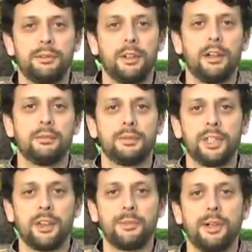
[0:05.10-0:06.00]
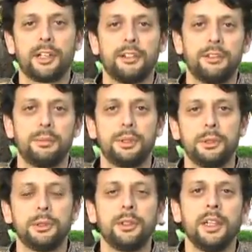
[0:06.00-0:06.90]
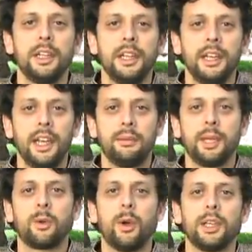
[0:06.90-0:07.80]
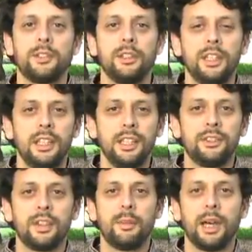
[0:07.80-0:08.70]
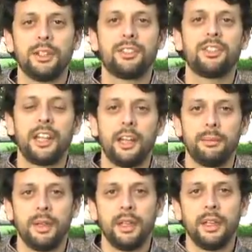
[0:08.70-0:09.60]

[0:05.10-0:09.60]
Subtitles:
from South America, from Peru. And my question is about the setup.